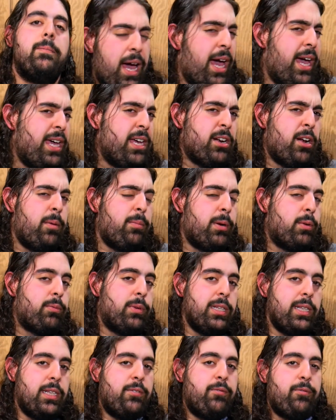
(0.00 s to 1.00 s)
I had all but
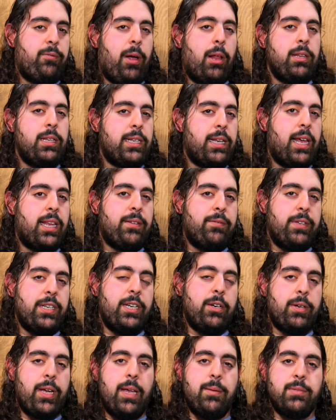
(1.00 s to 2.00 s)
really fallen out of
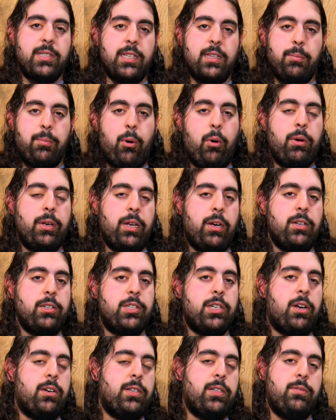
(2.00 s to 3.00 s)
video games at the point
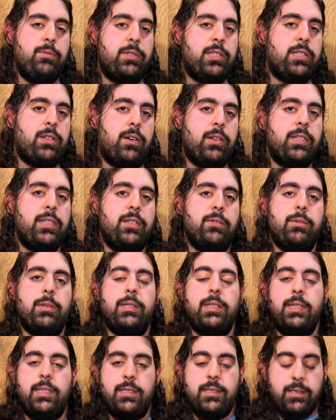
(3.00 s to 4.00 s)
Uncharted was starting to
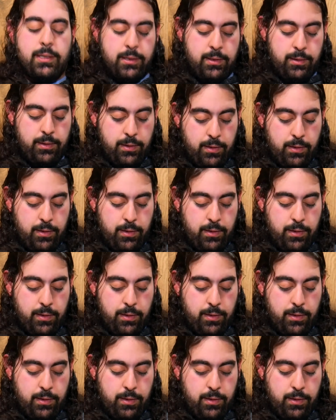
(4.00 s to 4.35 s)
release.